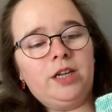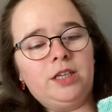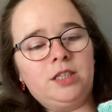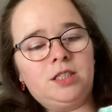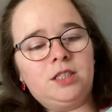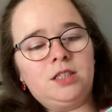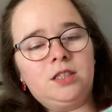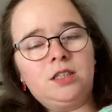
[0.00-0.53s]

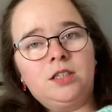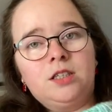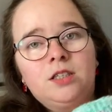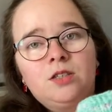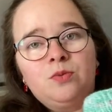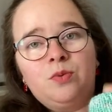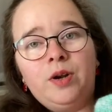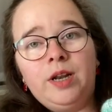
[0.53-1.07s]

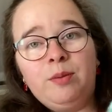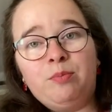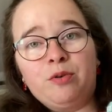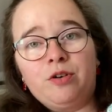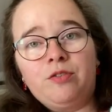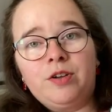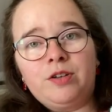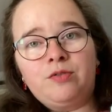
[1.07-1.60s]
is really
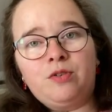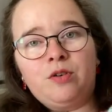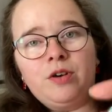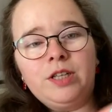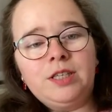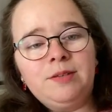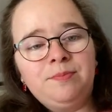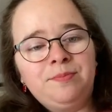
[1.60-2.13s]
perfect for
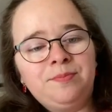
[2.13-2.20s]
it.